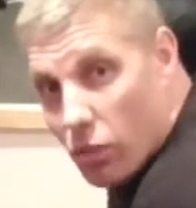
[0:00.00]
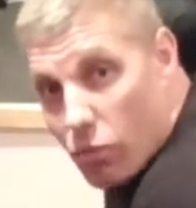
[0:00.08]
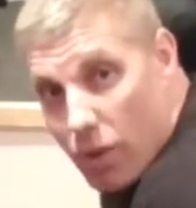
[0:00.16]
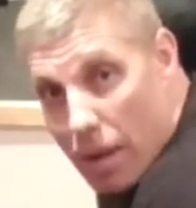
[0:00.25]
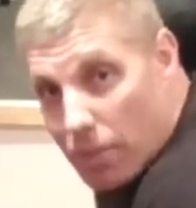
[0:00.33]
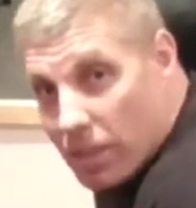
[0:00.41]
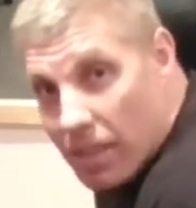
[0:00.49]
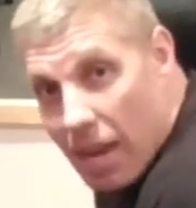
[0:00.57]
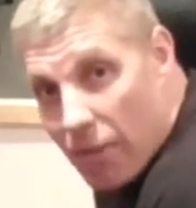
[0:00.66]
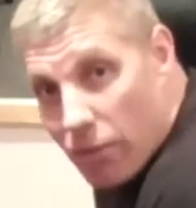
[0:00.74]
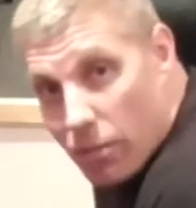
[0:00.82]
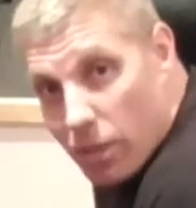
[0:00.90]
going to rep this
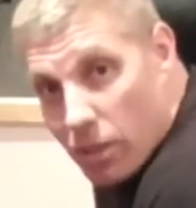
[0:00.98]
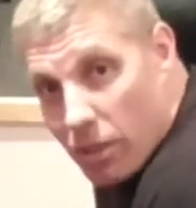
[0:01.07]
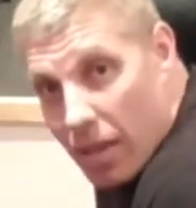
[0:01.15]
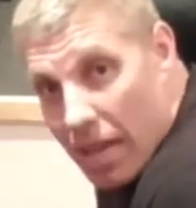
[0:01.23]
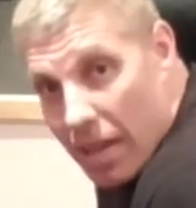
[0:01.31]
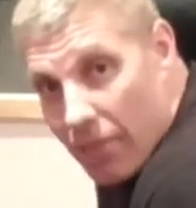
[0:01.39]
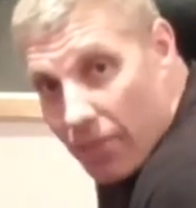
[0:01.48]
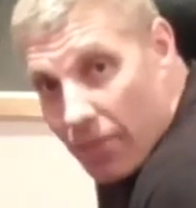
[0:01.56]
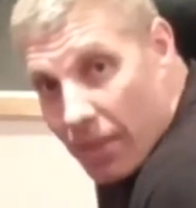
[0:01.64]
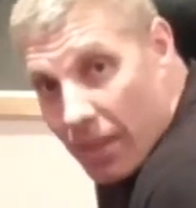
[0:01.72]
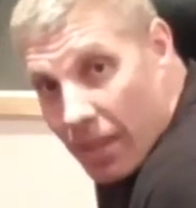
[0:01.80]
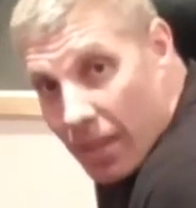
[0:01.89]
out for as many as you can.
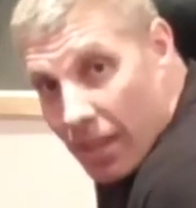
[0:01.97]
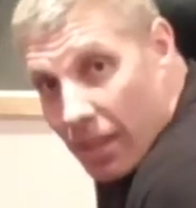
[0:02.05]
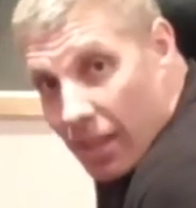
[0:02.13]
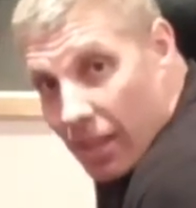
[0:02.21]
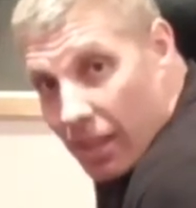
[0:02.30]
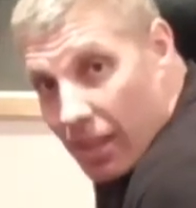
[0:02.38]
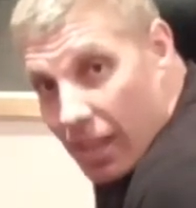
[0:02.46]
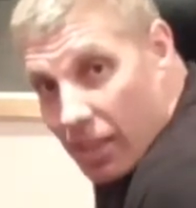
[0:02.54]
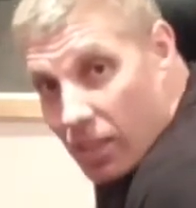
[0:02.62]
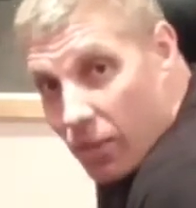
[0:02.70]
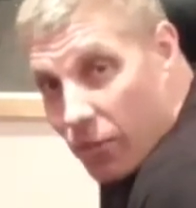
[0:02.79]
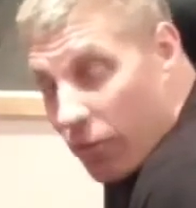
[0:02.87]
Okay, so